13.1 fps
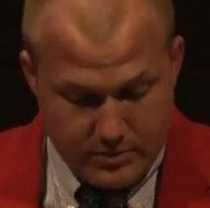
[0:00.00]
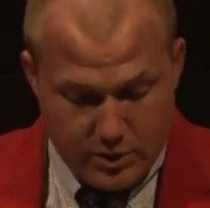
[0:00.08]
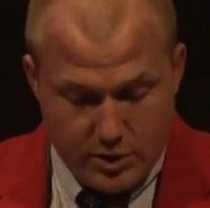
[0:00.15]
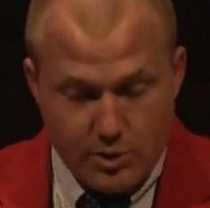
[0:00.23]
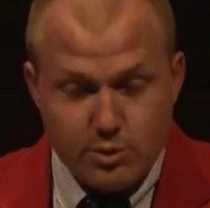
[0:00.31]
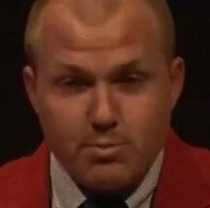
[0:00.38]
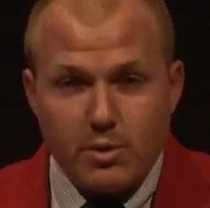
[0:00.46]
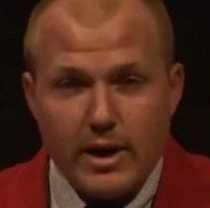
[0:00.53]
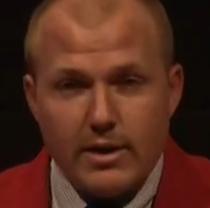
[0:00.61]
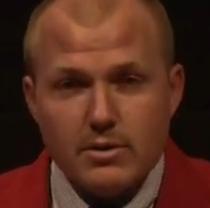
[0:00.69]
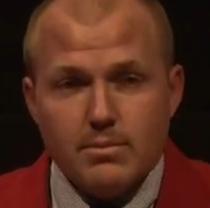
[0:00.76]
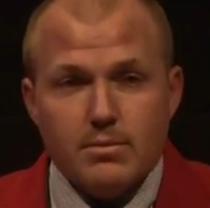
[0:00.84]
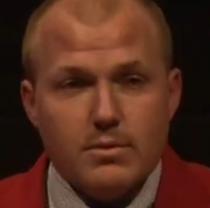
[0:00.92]
He was
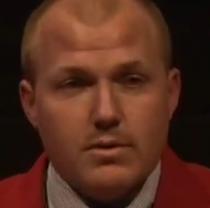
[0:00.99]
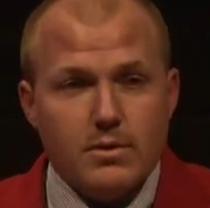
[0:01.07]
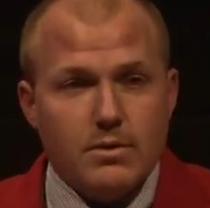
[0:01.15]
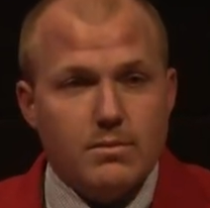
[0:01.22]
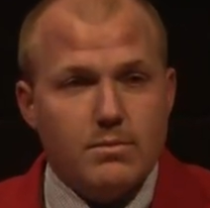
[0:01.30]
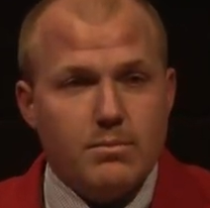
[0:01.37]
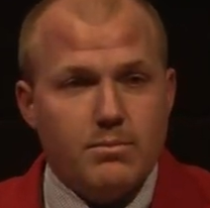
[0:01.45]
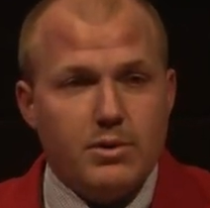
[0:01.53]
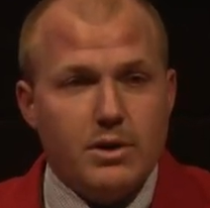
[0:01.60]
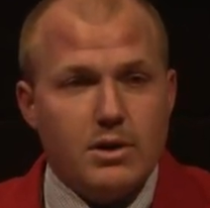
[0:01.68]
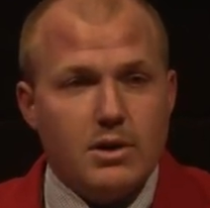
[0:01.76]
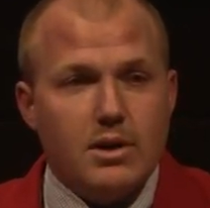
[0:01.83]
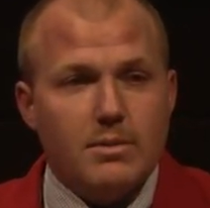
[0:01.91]
proud to
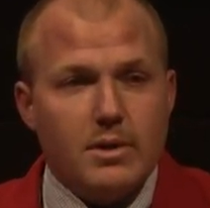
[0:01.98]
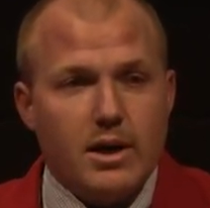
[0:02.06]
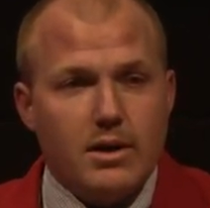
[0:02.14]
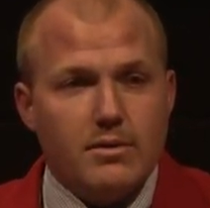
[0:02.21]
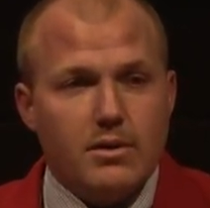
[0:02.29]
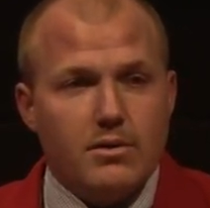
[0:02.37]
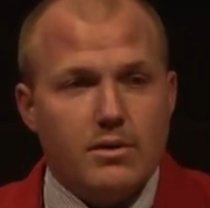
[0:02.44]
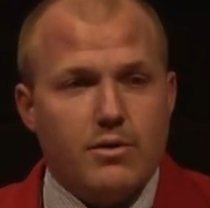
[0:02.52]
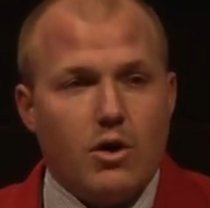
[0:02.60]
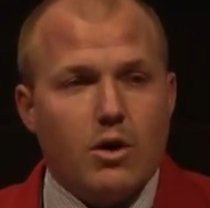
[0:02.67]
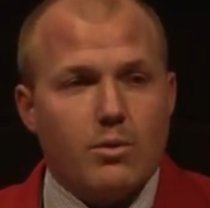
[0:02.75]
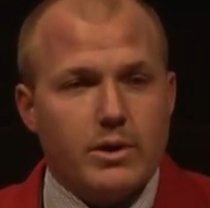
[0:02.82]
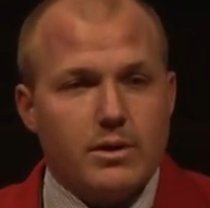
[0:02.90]
be an alumni of
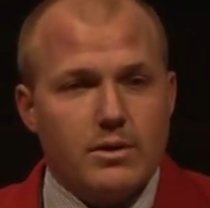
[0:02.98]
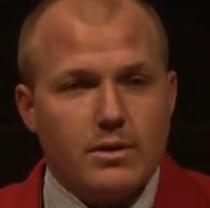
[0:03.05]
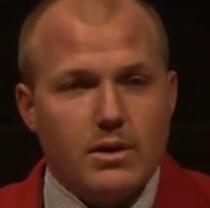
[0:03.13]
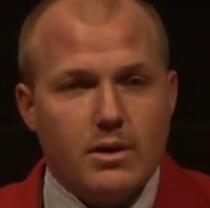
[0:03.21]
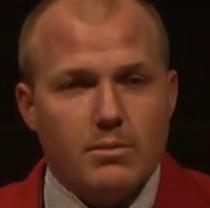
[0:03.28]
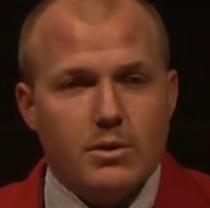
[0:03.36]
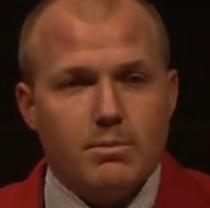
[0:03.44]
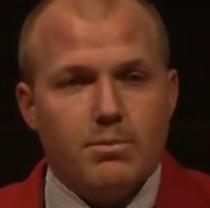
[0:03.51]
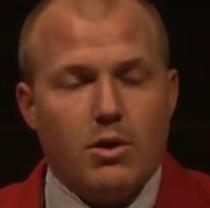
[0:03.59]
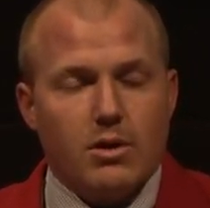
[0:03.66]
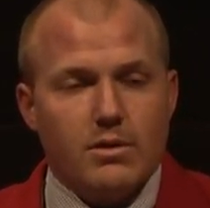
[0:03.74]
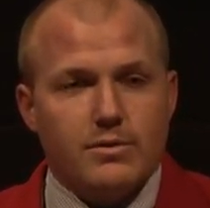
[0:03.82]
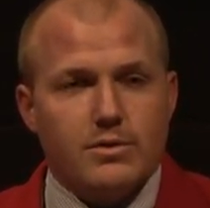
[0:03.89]
Hartwick and be
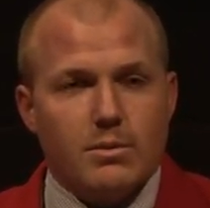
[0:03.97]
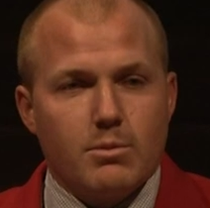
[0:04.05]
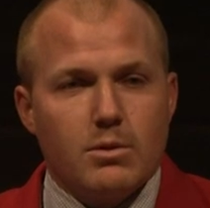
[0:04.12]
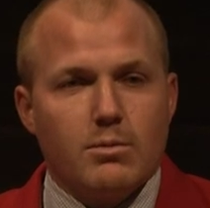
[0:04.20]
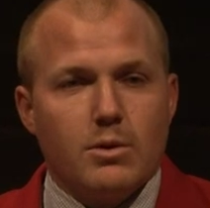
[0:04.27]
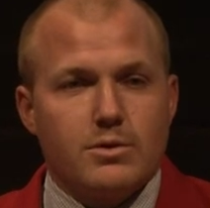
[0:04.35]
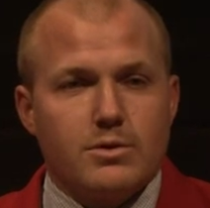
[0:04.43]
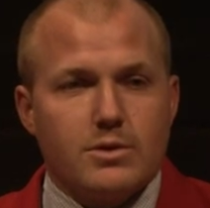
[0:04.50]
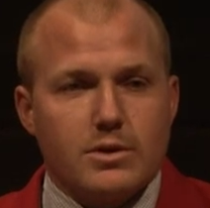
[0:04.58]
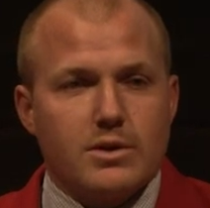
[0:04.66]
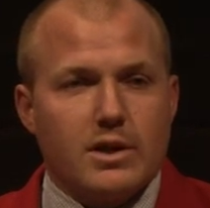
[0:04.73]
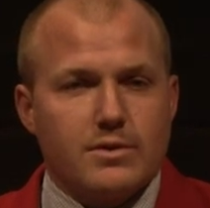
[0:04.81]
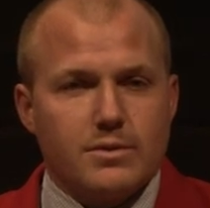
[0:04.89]
part of some of their most
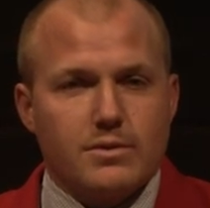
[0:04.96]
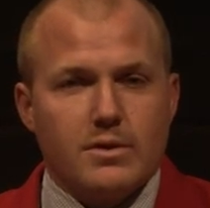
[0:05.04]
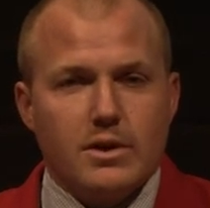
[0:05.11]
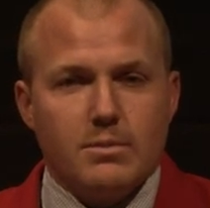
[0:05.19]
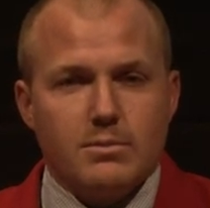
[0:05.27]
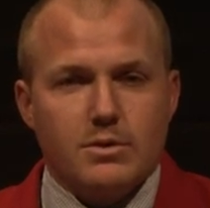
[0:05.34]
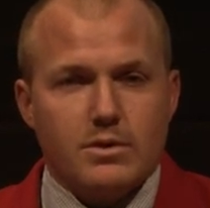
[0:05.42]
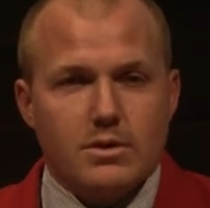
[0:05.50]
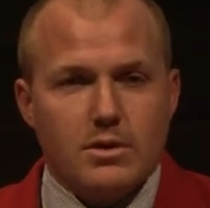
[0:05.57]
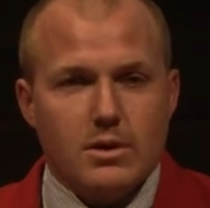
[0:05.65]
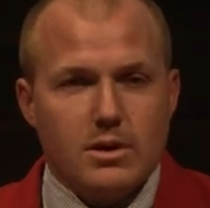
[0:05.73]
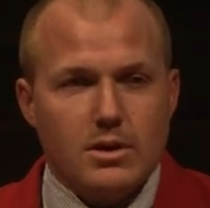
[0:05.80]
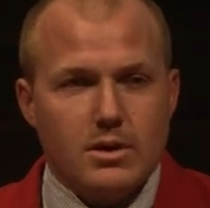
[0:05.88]
successful teams
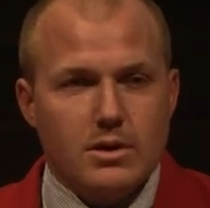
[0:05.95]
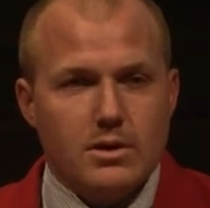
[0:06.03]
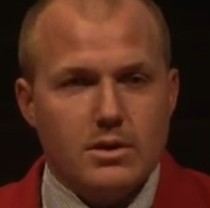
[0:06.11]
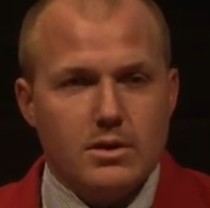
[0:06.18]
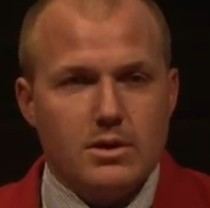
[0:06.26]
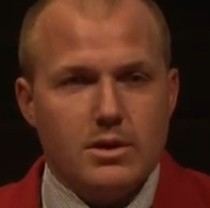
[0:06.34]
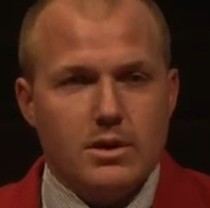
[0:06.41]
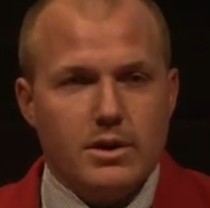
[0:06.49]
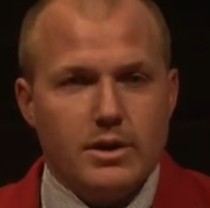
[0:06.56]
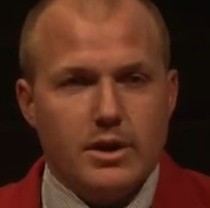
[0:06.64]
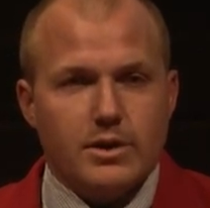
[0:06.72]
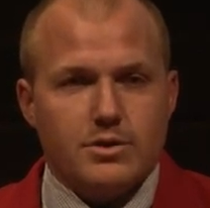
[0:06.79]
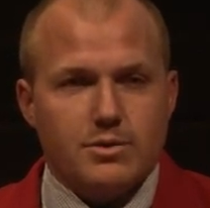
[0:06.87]

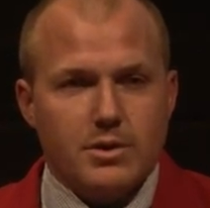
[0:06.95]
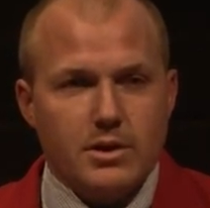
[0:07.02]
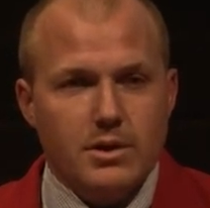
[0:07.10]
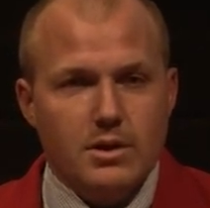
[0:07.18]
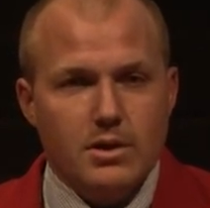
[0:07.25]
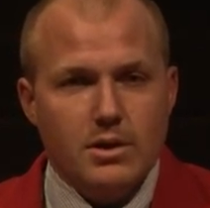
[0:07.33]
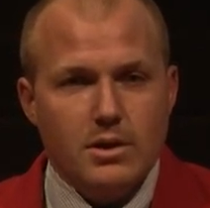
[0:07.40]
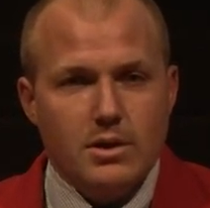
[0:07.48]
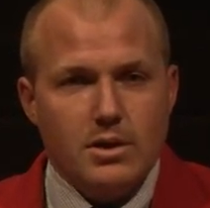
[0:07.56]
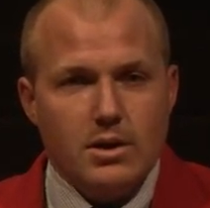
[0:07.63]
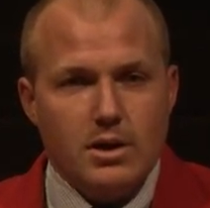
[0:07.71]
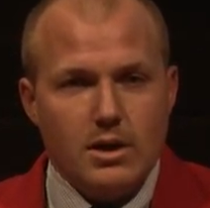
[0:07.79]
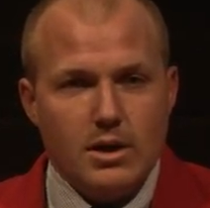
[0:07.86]
in history.
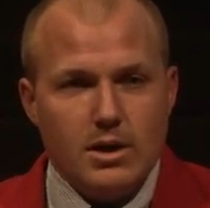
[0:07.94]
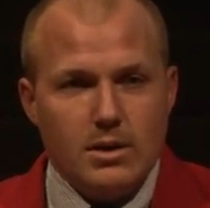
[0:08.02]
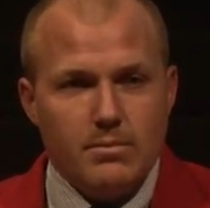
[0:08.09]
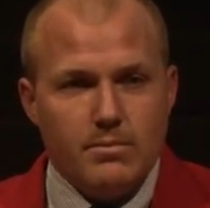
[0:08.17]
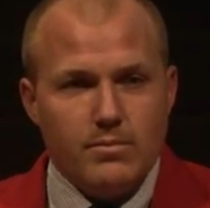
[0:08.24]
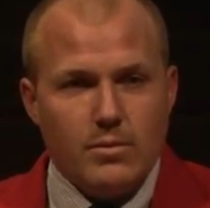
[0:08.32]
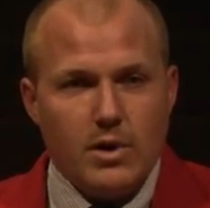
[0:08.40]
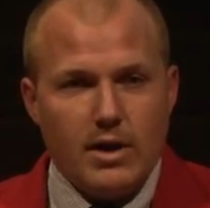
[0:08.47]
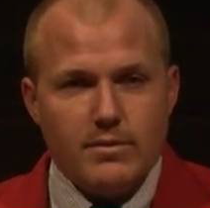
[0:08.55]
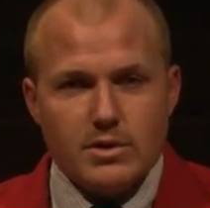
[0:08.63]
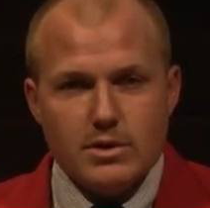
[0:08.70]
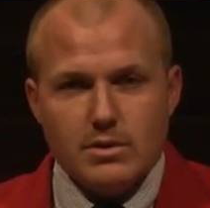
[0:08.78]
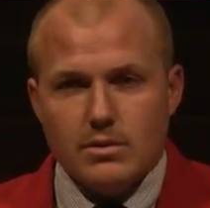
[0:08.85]

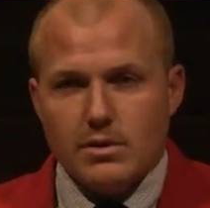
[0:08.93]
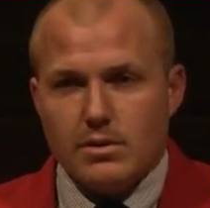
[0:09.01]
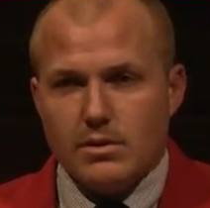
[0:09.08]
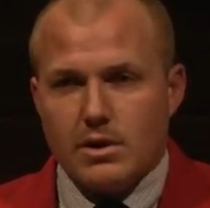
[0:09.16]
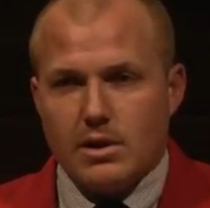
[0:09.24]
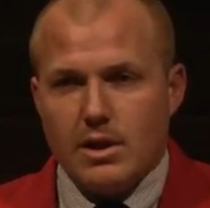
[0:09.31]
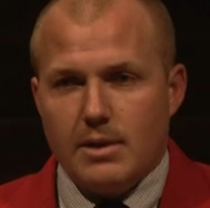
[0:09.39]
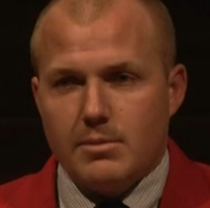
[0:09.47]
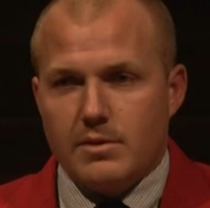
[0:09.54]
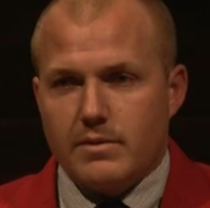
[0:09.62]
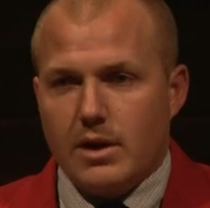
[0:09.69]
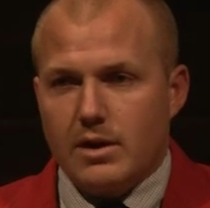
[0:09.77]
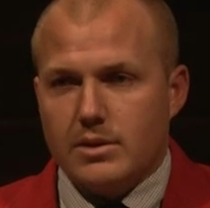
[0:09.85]
Obviously, the
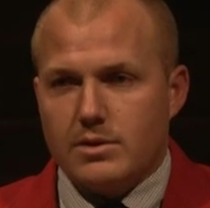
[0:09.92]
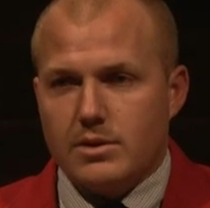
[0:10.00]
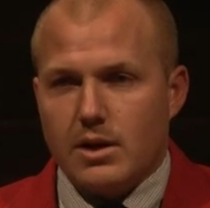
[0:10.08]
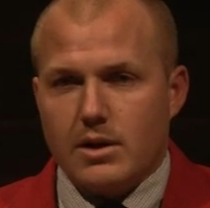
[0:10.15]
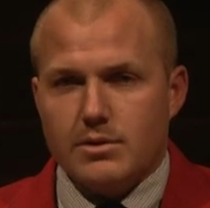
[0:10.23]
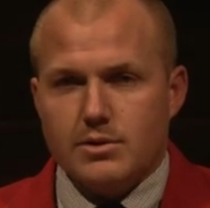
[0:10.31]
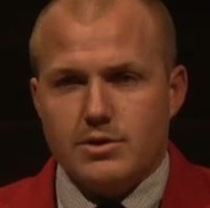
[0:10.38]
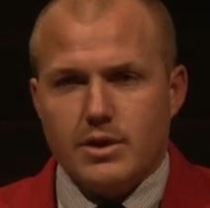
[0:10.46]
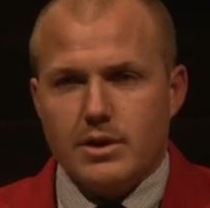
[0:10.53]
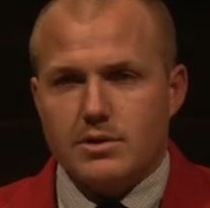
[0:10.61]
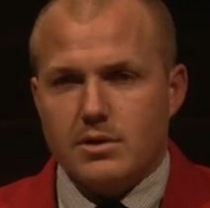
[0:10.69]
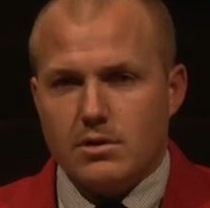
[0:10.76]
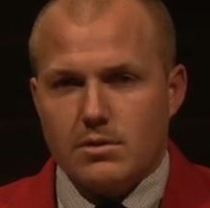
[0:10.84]
climate of college soccer has
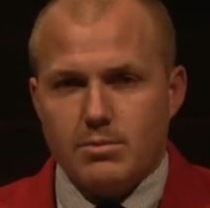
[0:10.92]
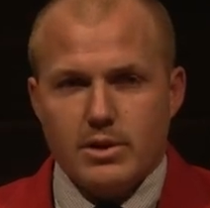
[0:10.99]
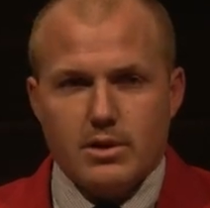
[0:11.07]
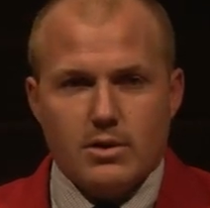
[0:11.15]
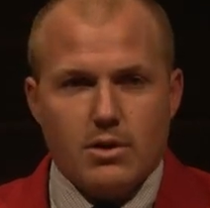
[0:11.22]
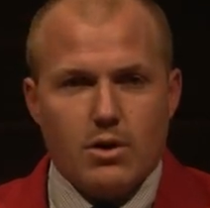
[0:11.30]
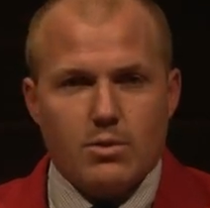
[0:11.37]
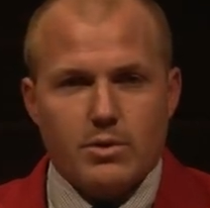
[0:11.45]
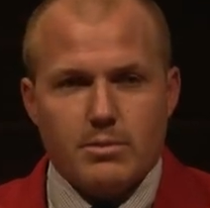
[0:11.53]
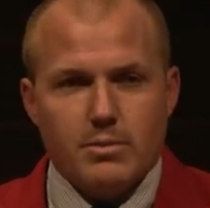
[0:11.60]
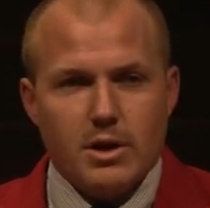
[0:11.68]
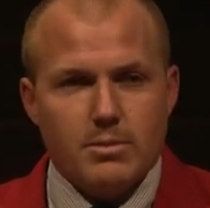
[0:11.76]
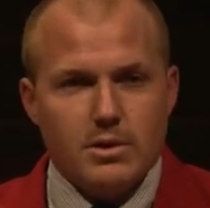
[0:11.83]
changed a little bit, and
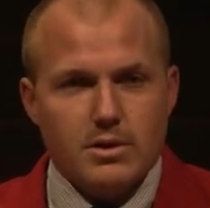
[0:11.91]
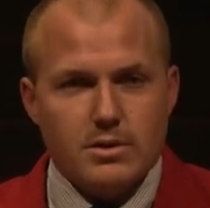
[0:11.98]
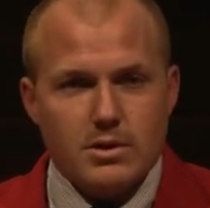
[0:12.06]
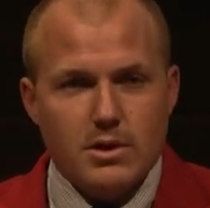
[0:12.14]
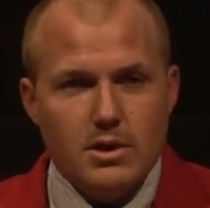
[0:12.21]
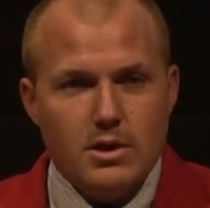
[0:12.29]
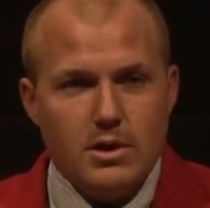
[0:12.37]
Hartwick maybe is